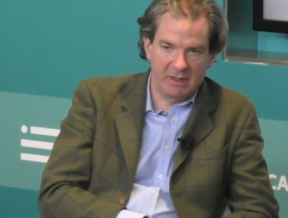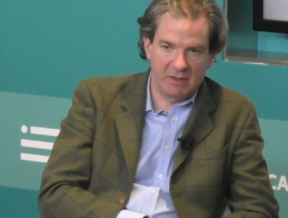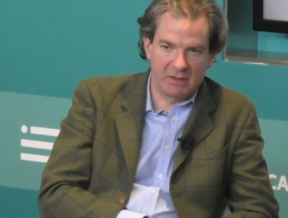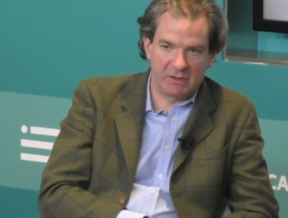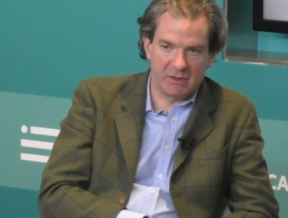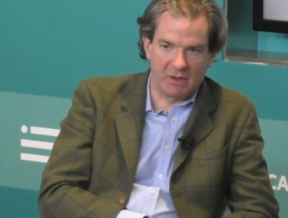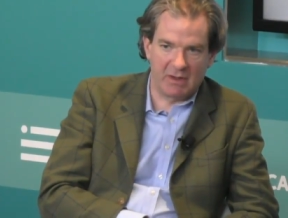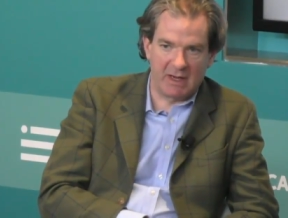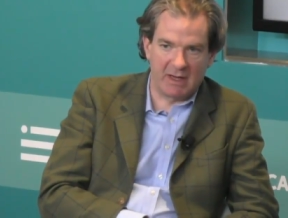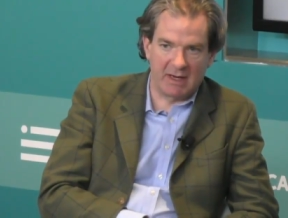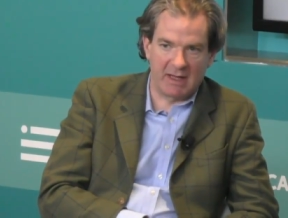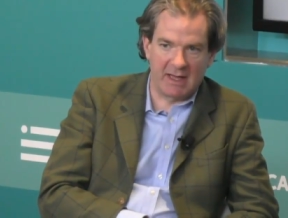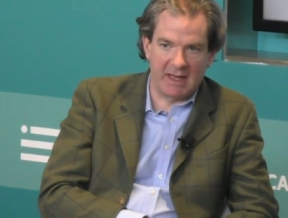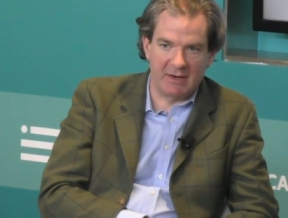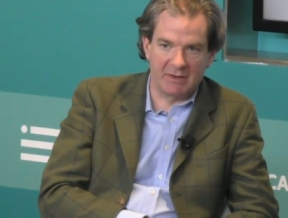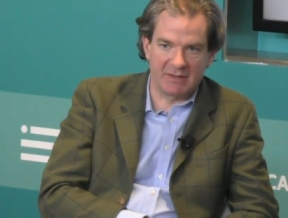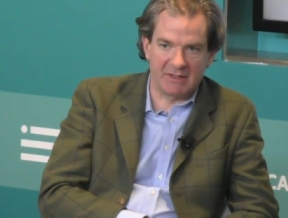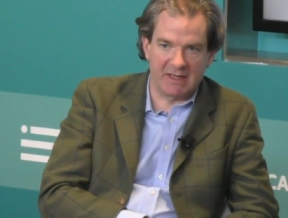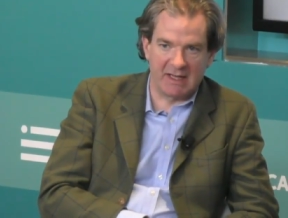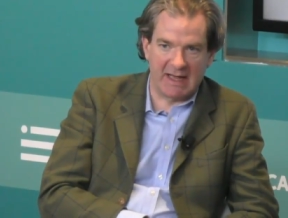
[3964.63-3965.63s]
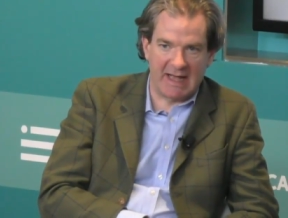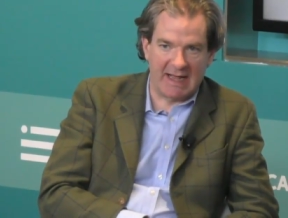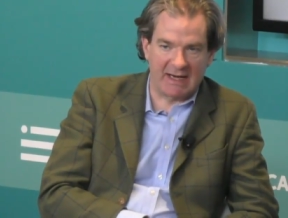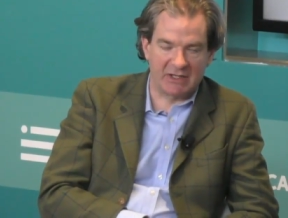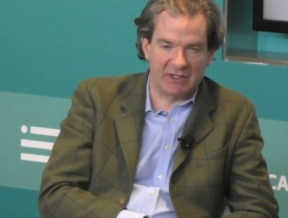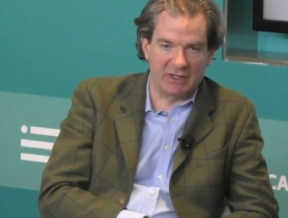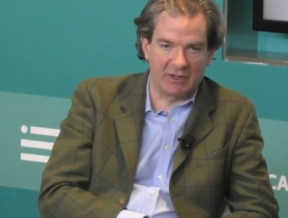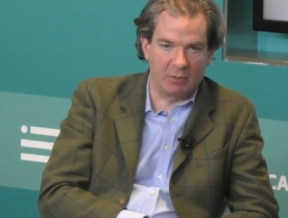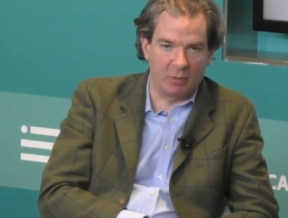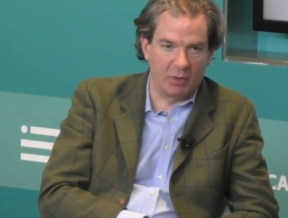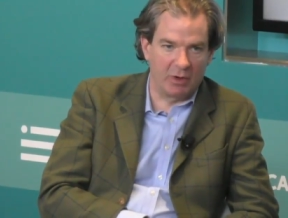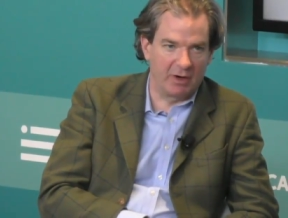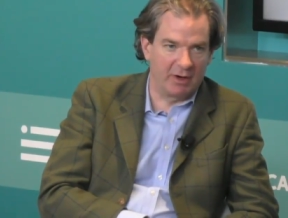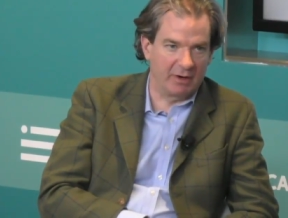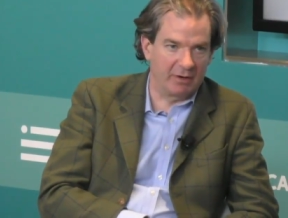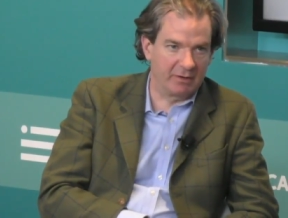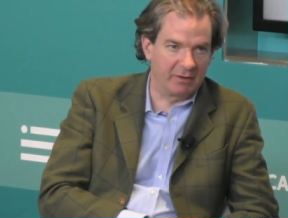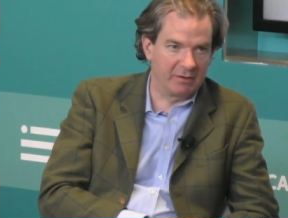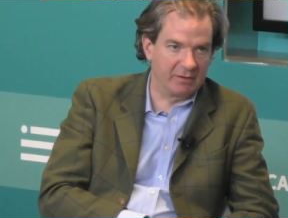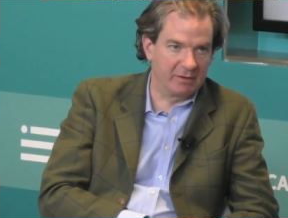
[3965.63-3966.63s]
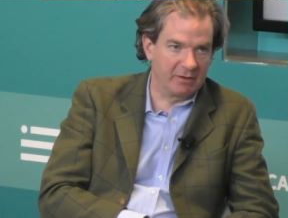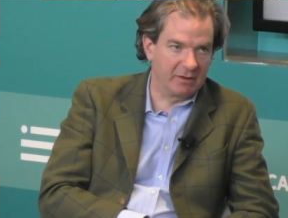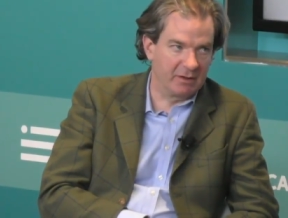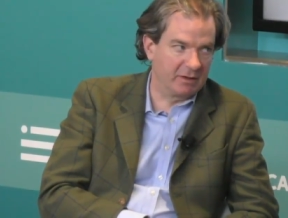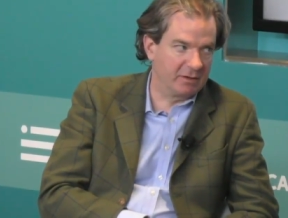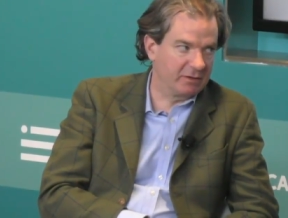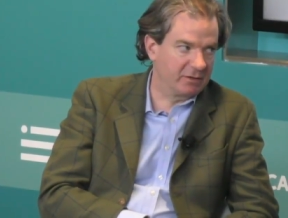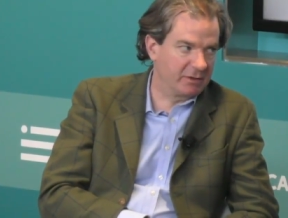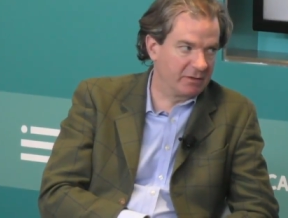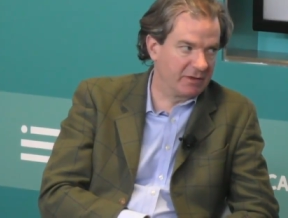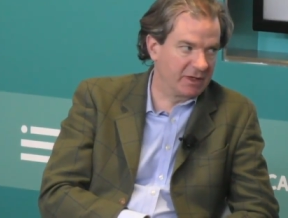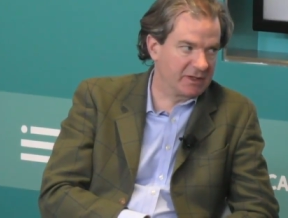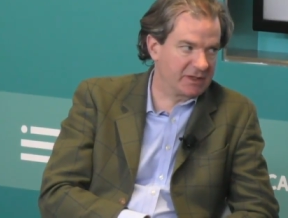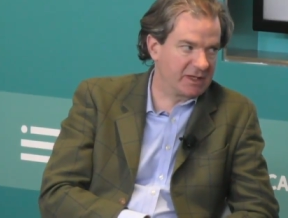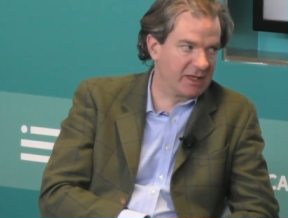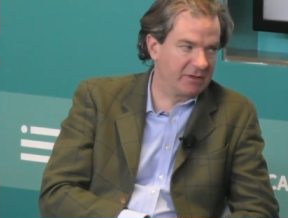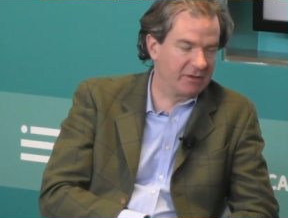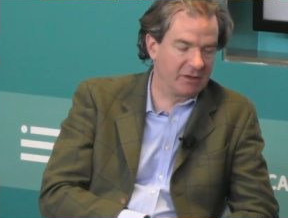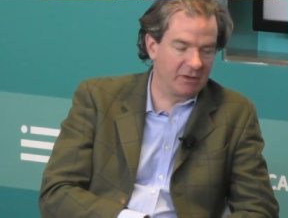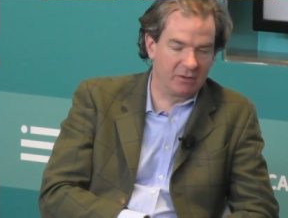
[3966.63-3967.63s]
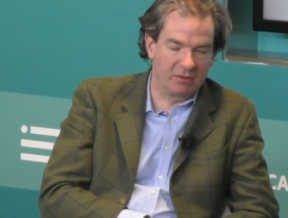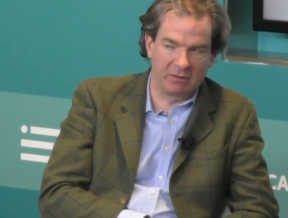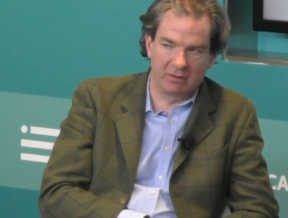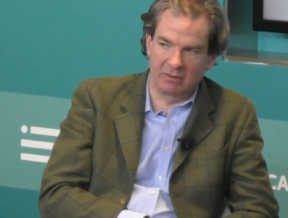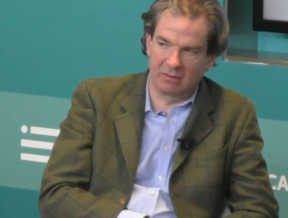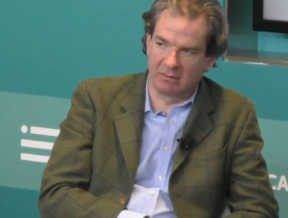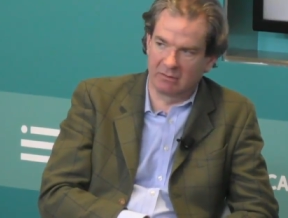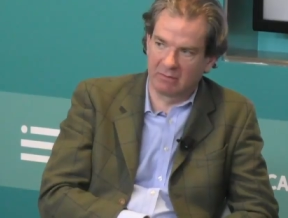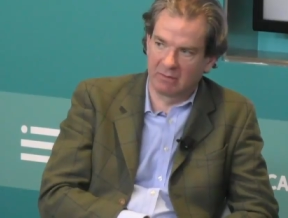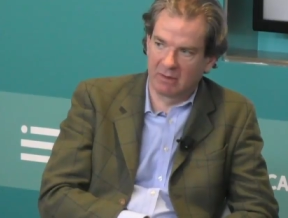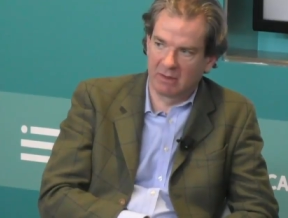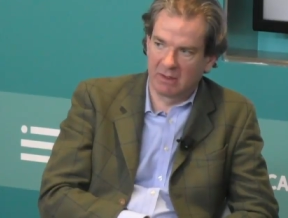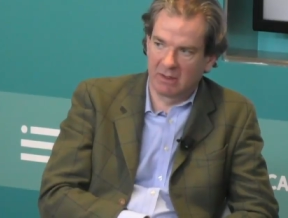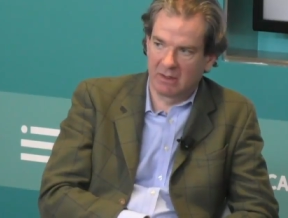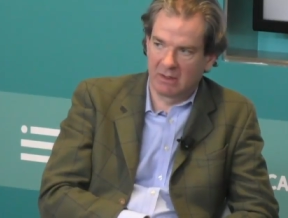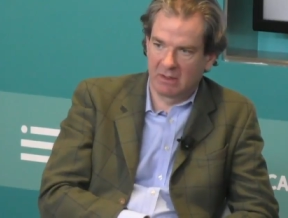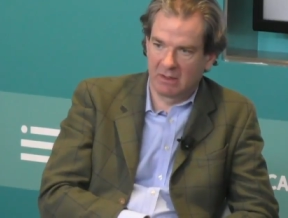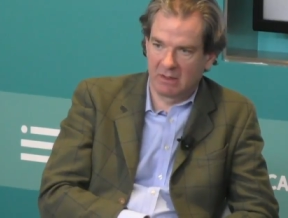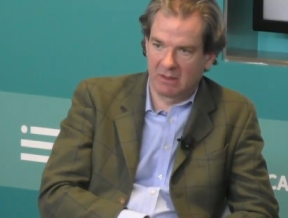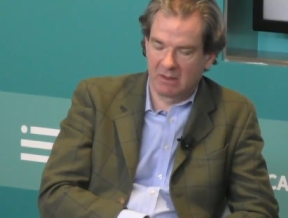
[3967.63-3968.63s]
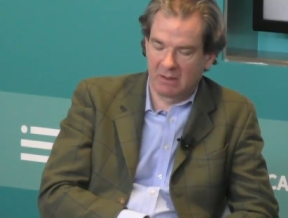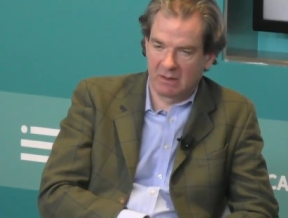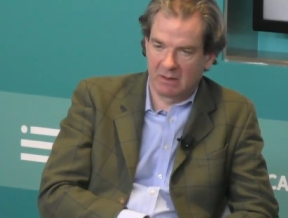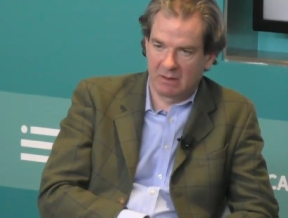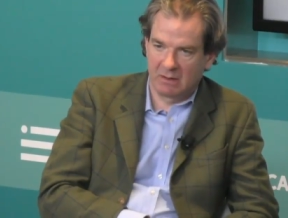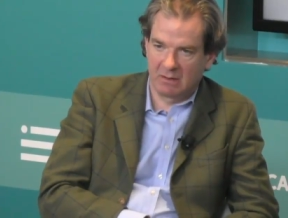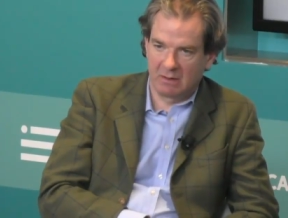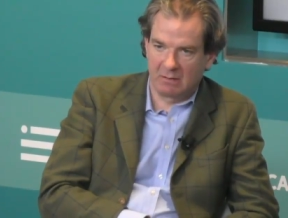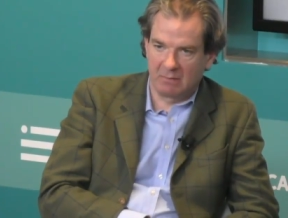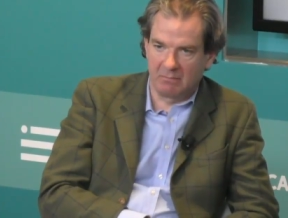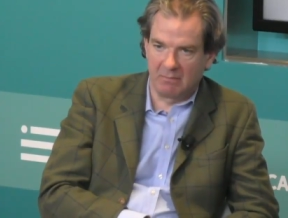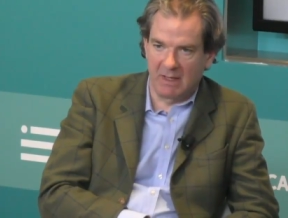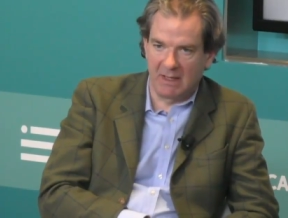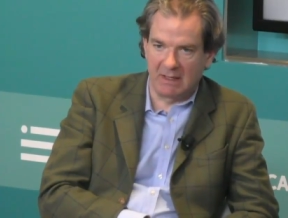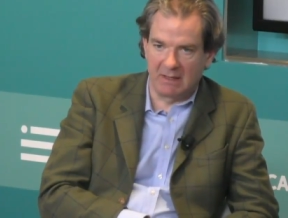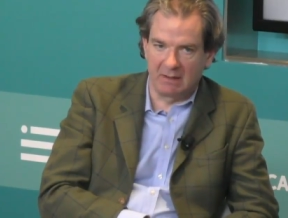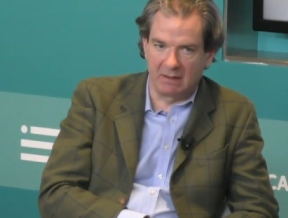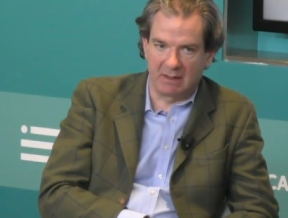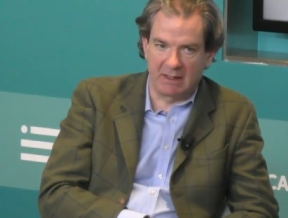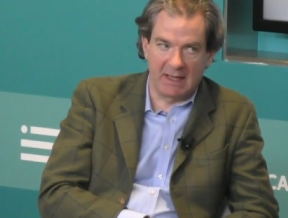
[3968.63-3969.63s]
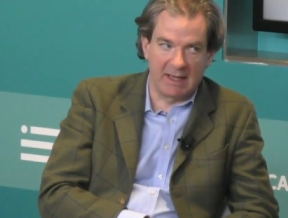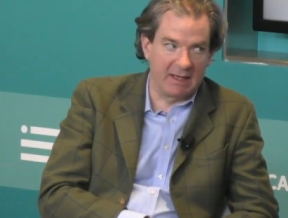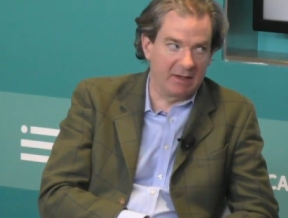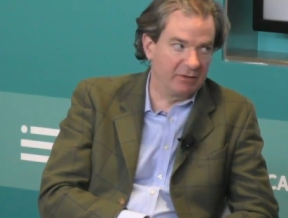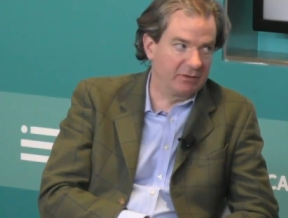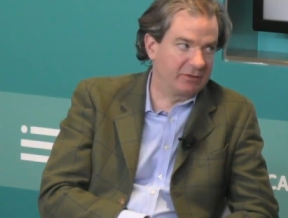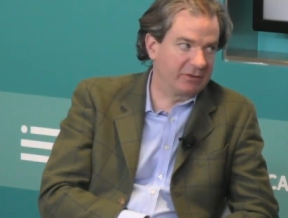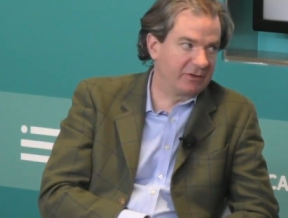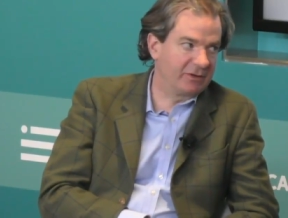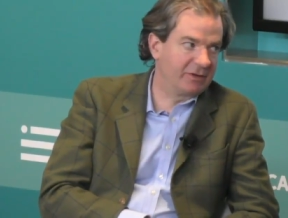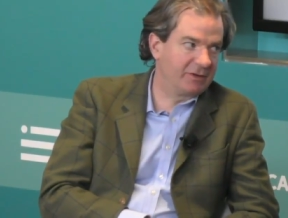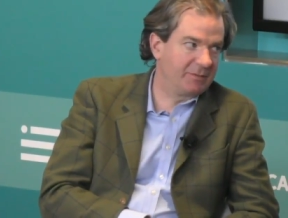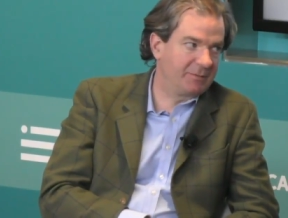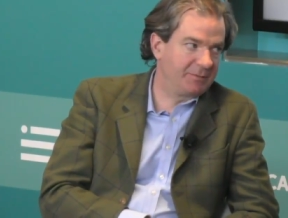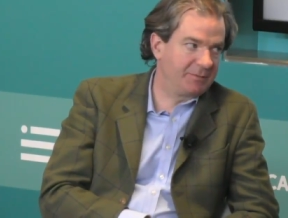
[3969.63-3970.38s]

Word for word: So how, how does it actually work uh, to the extent that you can make a case